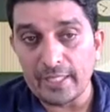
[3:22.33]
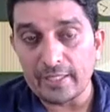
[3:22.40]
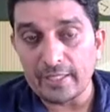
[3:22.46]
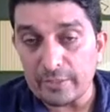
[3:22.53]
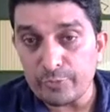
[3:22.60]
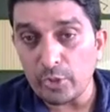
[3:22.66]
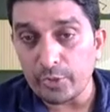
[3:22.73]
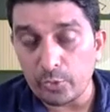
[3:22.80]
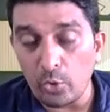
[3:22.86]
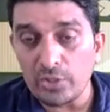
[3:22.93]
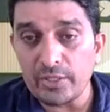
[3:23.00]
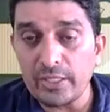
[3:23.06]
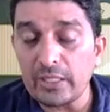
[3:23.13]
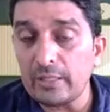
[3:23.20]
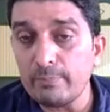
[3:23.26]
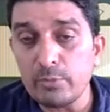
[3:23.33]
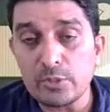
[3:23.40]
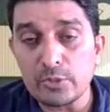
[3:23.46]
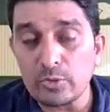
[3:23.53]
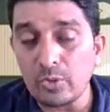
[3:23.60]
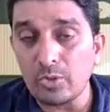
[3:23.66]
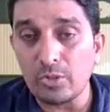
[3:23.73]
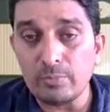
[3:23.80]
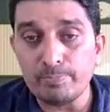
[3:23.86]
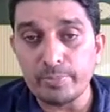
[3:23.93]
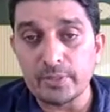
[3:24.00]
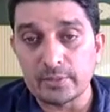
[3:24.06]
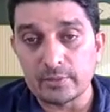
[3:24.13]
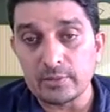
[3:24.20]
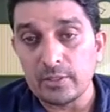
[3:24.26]
And if you are not able to
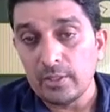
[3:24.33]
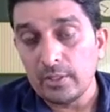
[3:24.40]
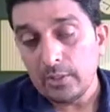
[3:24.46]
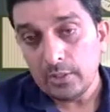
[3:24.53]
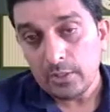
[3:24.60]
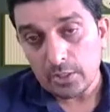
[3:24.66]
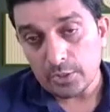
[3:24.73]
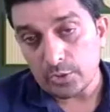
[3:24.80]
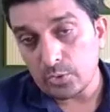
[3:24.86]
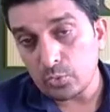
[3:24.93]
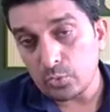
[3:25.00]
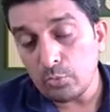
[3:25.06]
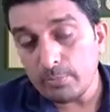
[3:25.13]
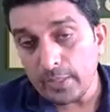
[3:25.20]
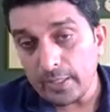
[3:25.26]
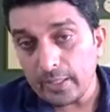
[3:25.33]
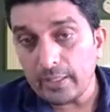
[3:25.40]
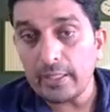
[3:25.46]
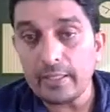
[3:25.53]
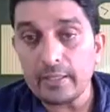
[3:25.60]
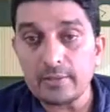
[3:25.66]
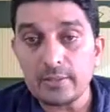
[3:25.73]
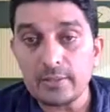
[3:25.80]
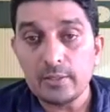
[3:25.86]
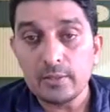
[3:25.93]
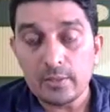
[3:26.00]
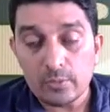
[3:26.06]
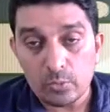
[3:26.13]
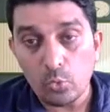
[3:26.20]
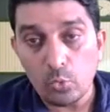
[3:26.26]
open Zoom and
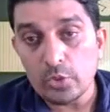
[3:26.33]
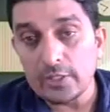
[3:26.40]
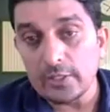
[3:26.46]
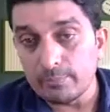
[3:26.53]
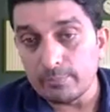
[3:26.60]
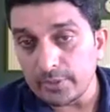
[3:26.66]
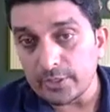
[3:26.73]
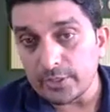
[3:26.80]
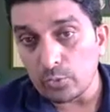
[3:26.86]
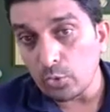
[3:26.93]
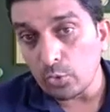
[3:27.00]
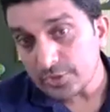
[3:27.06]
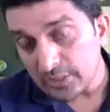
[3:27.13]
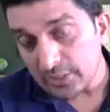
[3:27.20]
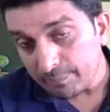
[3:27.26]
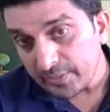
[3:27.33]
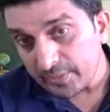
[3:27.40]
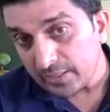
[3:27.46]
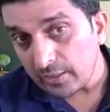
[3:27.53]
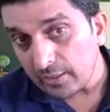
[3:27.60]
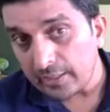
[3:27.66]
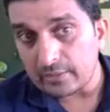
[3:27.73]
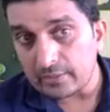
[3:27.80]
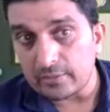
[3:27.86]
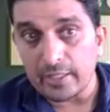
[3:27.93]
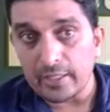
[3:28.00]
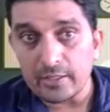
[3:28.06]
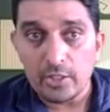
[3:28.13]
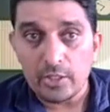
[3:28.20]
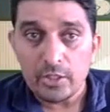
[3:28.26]
Google Meet or something like
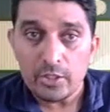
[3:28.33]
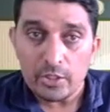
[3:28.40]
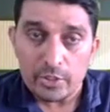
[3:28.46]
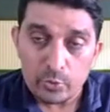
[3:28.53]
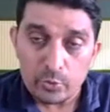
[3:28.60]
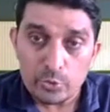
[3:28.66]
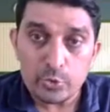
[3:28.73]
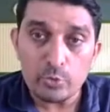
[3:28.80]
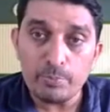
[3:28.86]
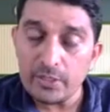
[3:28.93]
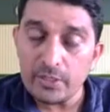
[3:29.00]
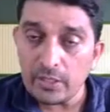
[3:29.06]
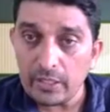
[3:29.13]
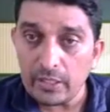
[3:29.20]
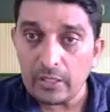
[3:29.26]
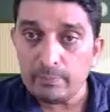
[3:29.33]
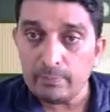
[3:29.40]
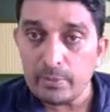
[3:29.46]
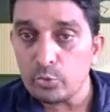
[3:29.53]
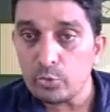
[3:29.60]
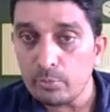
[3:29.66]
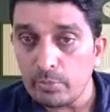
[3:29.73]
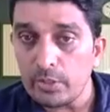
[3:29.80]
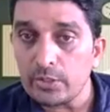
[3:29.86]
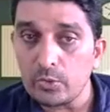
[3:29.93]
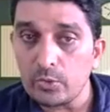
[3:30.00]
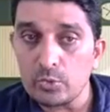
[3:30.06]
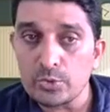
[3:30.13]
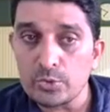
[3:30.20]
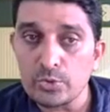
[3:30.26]
that, you should be able to make
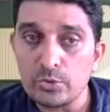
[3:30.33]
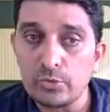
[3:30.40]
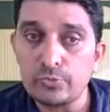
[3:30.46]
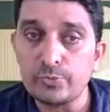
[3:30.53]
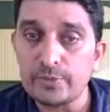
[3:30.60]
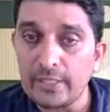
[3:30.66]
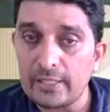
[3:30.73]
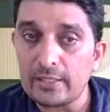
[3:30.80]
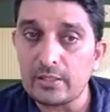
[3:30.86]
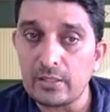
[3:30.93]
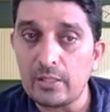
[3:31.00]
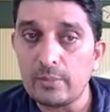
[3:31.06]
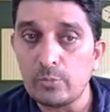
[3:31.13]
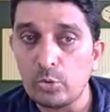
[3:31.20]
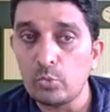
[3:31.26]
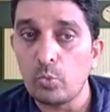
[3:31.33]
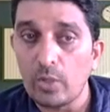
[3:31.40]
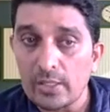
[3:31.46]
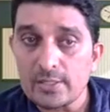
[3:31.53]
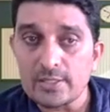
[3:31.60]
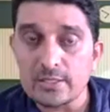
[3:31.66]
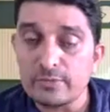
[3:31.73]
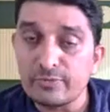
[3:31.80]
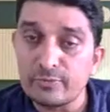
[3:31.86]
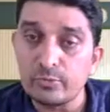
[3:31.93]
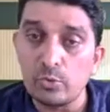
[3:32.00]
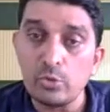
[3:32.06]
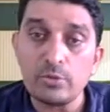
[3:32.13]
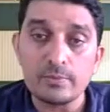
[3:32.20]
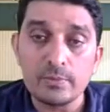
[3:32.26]
use of Telegram or WhatsApp
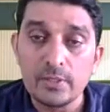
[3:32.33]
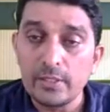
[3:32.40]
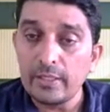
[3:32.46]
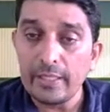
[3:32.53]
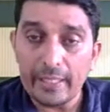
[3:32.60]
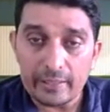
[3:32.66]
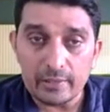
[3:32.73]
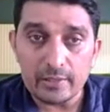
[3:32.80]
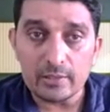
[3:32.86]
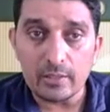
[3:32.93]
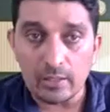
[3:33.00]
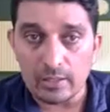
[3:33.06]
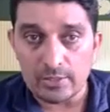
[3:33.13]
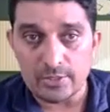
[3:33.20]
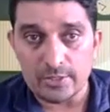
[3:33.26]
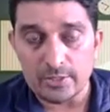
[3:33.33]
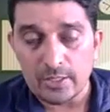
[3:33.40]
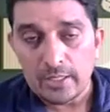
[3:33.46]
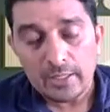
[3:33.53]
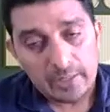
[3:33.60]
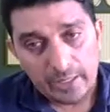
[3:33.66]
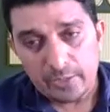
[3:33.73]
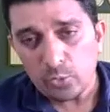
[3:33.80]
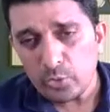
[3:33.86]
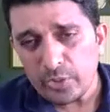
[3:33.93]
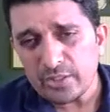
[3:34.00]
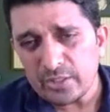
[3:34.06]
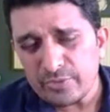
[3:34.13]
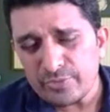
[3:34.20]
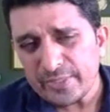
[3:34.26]
for handling classes. And you
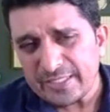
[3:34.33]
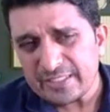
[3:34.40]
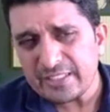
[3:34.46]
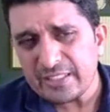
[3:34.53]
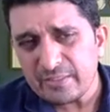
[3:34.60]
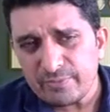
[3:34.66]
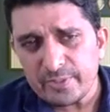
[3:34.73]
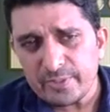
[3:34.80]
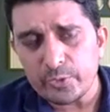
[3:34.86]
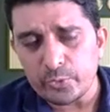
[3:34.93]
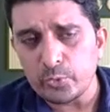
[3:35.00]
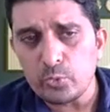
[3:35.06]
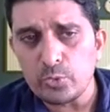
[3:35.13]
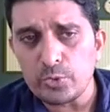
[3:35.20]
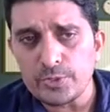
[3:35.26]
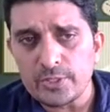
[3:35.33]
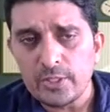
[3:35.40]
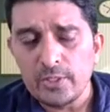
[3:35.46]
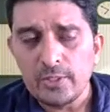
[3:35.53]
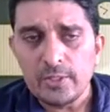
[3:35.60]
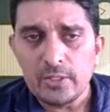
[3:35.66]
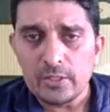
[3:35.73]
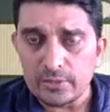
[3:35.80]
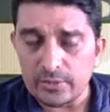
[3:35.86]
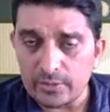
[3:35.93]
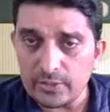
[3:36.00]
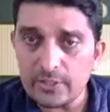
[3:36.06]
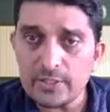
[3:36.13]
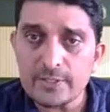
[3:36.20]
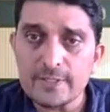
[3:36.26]
can effectively use
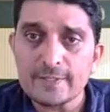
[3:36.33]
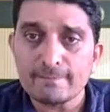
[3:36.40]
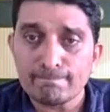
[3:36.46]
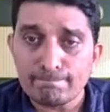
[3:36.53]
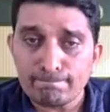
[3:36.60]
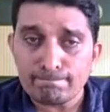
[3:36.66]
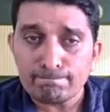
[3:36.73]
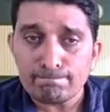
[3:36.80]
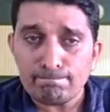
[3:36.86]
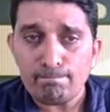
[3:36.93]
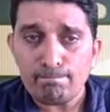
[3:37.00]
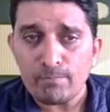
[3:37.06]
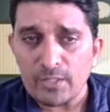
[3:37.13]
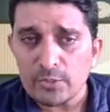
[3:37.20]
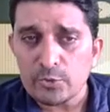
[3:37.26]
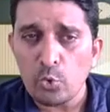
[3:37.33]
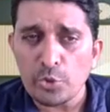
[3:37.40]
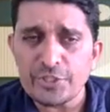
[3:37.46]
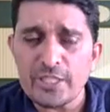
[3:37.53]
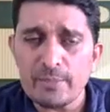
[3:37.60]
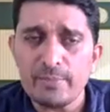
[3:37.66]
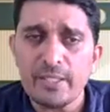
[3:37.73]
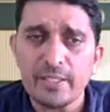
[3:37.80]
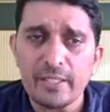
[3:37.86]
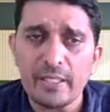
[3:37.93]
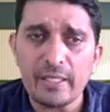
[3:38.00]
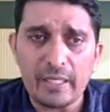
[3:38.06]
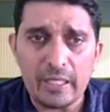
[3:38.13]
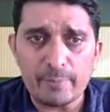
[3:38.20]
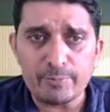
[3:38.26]
these social
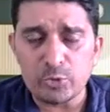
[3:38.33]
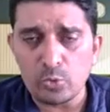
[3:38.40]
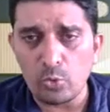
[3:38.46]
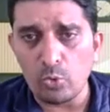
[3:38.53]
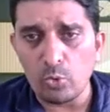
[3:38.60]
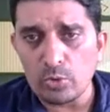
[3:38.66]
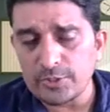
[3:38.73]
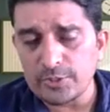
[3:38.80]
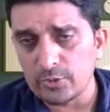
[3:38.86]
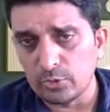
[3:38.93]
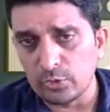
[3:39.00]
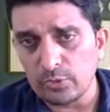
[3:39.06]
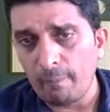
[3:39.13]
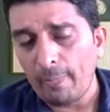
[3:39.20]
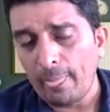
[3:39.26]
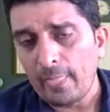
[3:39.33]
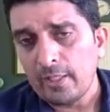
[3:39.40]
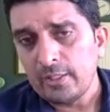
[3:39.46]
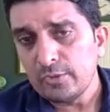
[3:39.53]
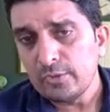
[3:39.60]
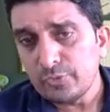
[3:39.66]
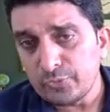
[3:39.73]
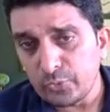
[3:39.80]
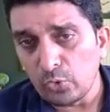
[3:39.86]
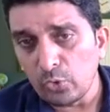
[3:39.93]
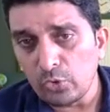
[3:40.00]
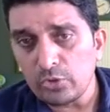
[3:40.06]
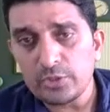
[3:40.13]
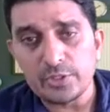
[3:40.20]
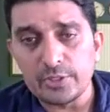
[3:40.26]
media apps also
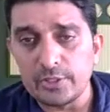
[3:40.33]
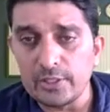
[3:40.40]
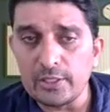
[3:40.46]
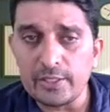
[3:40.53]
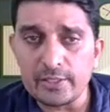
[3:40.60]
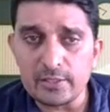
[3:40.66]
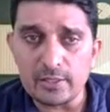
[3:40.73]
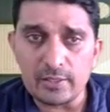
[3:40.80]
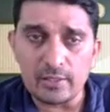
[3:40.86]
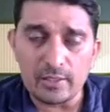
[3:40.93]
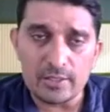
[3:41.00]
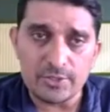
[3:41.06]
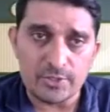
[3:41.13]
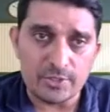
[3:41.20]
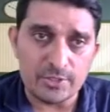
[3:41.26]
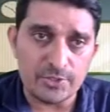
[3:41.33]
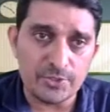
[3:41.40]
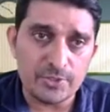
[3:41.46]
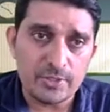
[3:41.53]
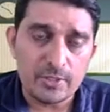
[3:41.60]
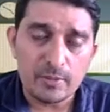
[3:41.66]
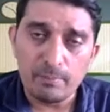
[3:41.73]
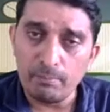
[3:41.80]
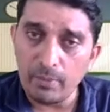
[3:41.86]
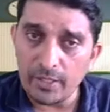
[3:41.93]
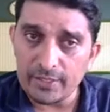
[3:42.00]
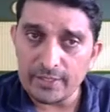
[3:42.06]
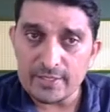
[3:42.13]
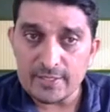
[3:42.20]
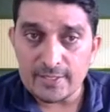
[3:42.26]
for dealing the classes
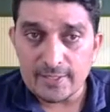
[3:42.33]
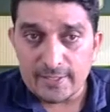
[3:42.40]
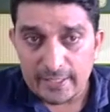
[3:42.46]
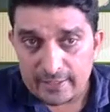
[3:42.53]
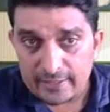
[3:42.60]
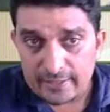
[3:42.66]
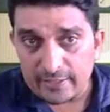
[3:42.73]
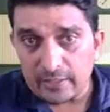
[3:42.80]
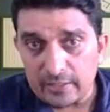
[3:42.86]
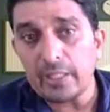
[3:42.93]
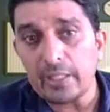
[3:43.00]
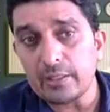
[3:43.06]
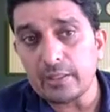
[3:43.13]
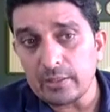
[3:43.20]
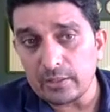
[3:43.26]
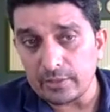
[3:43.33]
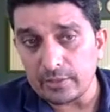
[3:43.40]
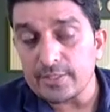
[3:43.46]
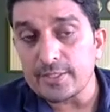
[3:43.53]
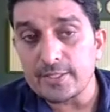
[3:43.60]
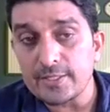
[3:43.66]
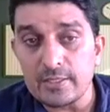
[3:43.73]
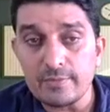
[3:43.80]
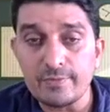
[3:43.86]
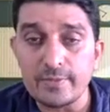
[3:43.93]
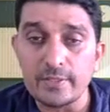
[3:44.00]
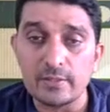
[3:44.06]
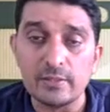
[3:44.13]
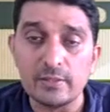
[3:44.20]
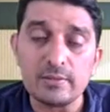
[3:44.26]
by sending and
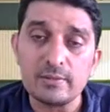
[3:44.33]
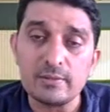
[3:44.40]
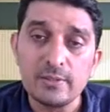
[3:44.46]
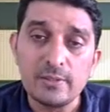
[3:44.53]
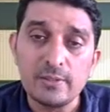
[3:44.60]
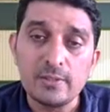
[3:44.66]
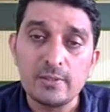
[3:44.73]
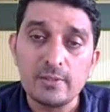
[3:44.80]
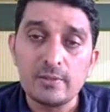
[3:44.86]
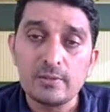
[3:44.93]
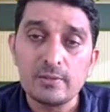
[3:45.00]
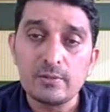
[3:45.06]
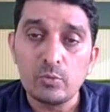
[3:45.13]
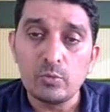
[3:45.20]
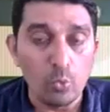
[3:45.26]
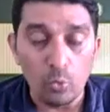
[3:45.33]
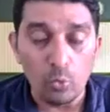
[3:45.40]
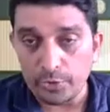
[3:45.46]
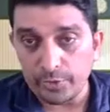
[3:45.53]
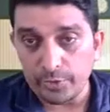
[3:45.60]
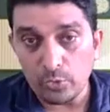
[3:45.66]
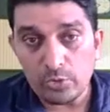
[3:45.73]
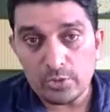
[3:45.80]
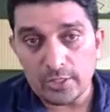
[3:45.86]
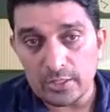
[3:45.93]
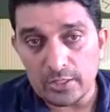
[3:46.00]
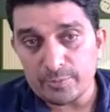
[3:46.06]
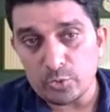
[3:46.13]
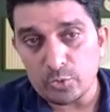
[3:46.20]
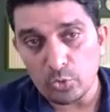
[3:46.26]
receiving audio
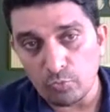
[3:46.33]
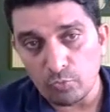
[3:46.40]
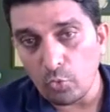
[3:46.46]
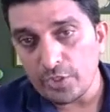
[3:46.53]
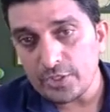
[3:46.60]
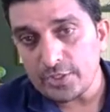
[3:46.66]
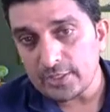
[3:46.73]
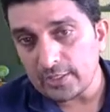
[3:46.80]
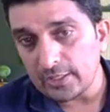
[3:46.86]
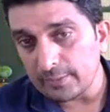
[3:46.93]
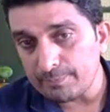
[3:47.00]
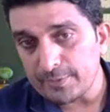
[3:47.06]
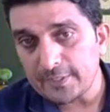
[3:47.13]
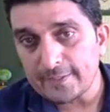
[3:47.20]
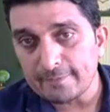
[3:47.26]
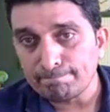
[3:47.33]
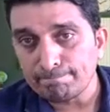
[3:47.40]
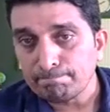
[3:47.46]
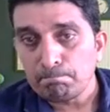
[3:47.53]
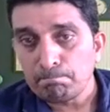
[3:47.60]
clips or voice clips.